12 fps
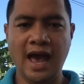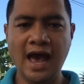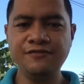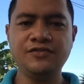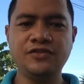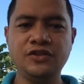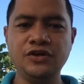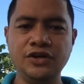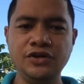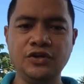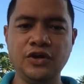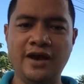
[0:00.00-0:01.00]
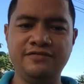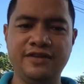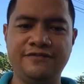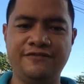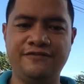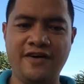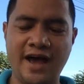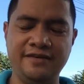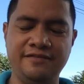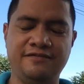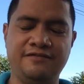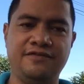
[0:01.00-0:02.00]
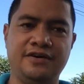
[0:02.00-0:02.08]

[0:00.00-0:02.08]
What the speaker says: After you have the five